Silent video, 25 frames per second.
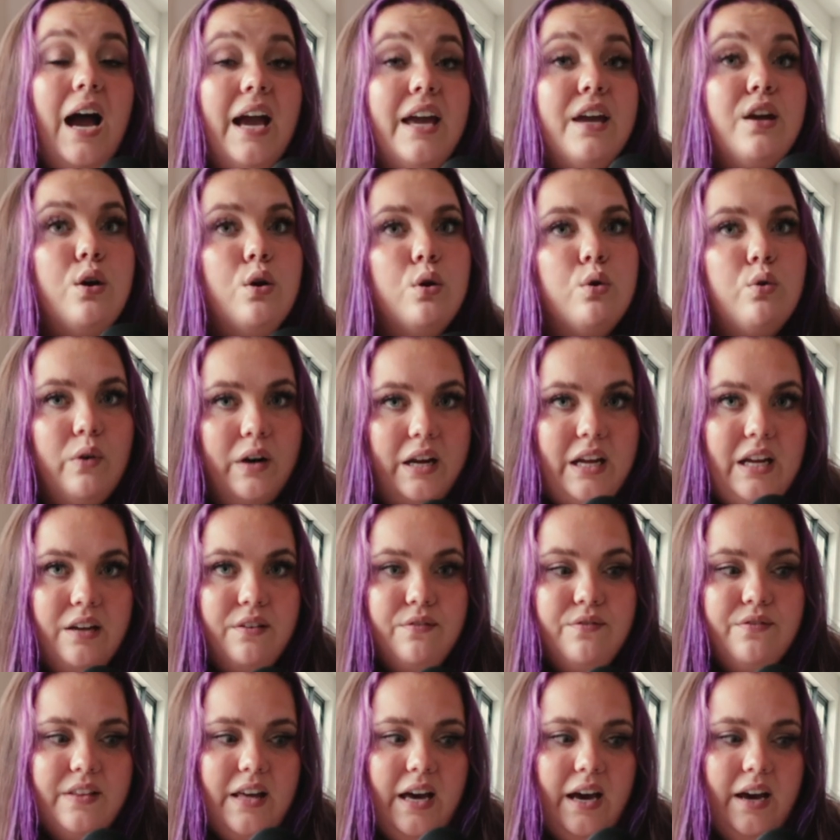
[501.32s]
I
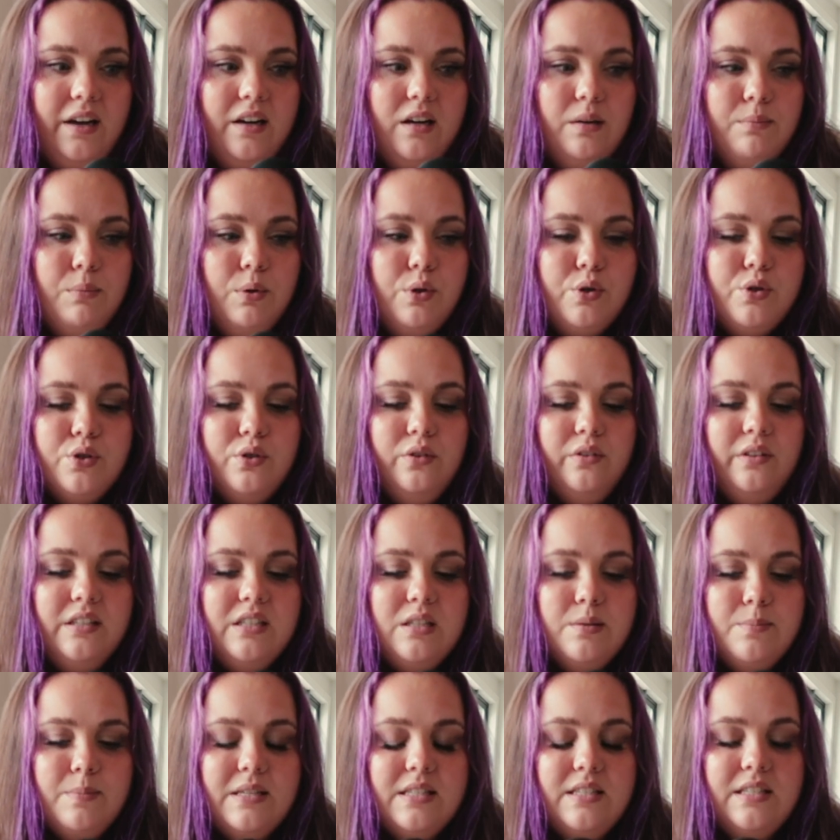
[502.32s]
crave that emotional
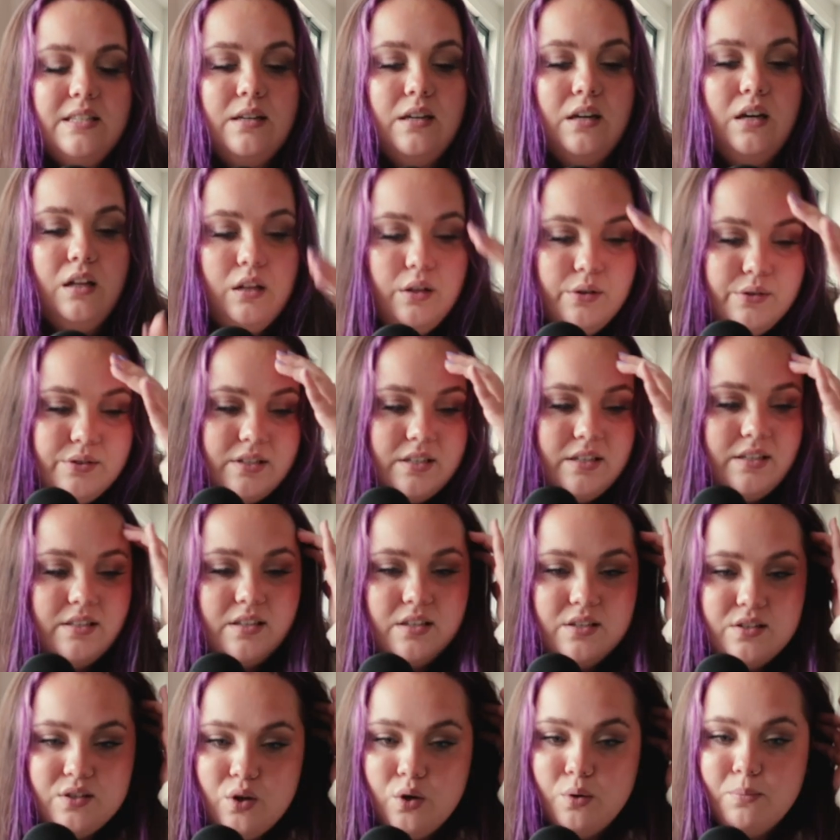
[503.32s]
intimacy and closeness
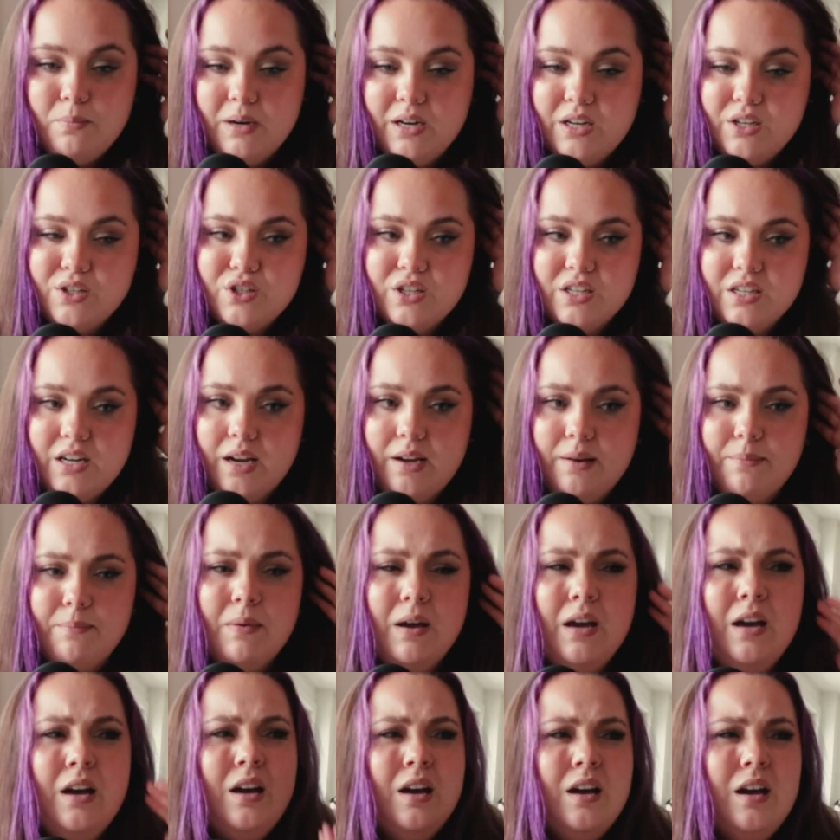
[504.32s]
so much. And
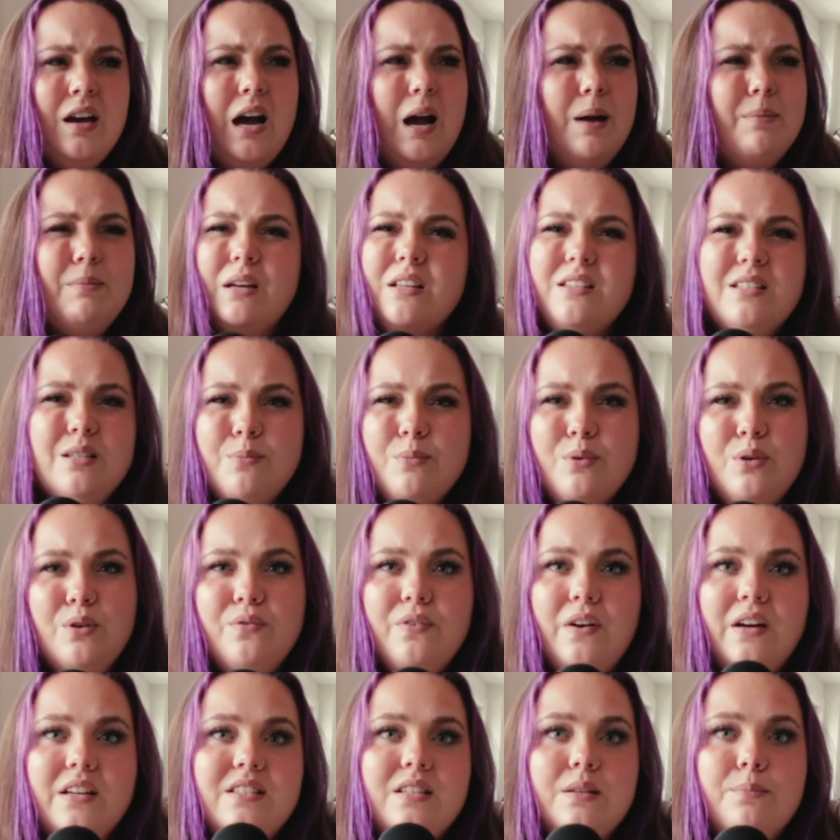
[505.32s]
I'm not someone who
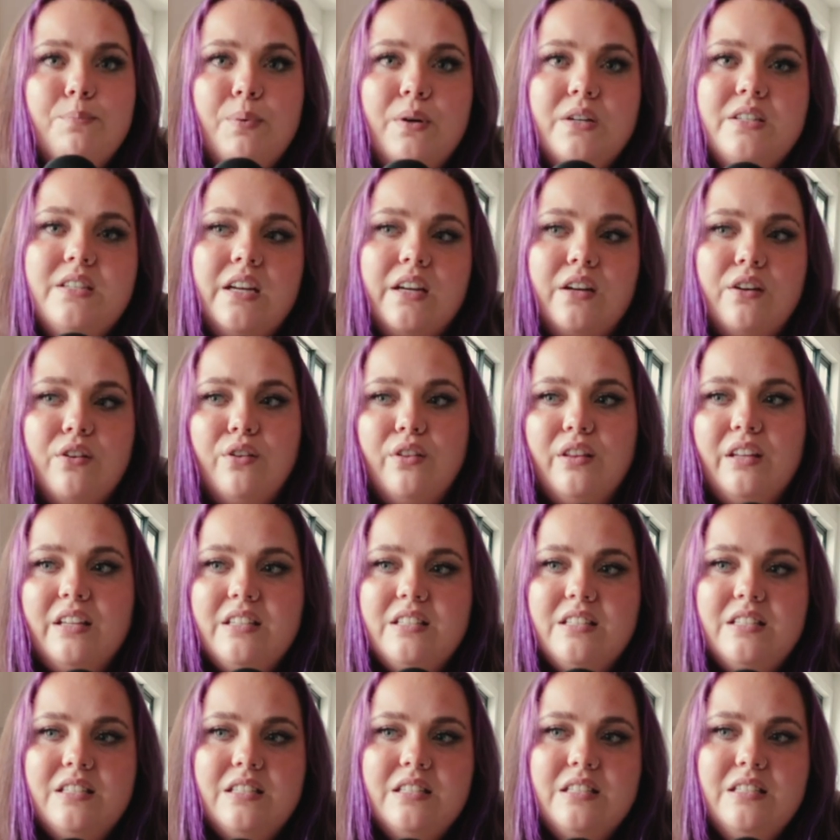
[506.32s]
finds it
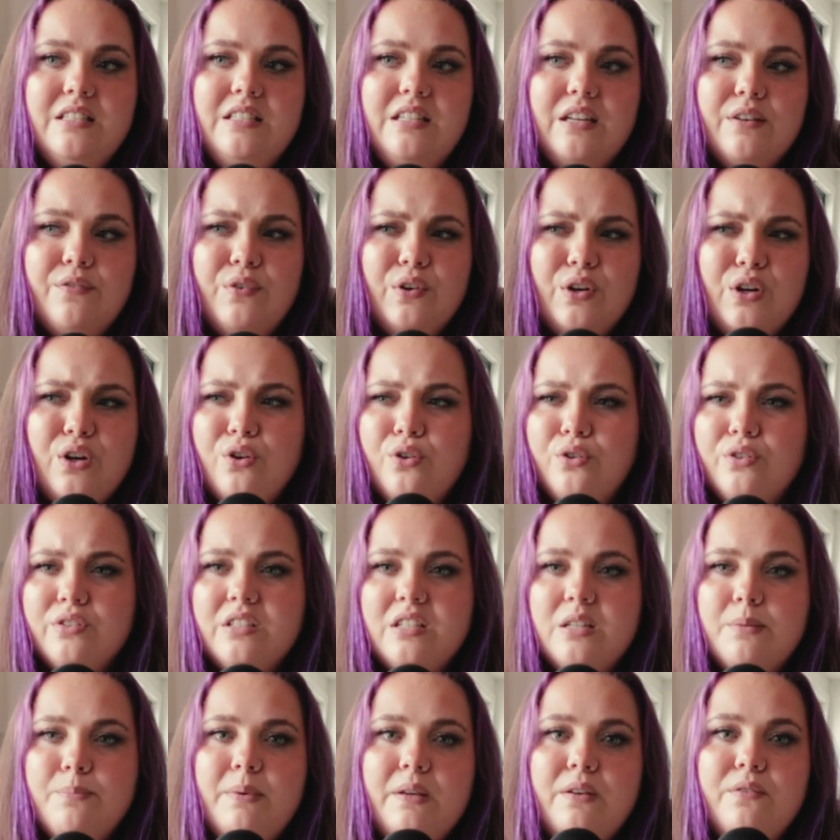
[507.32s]
particularly
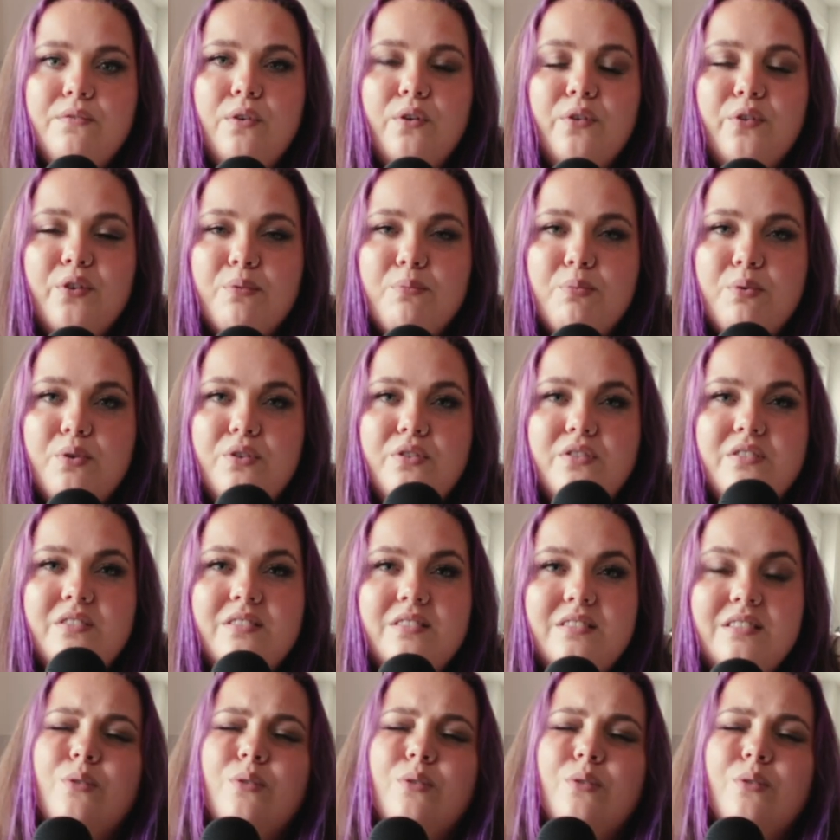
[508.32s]
difficult to be vulnerable.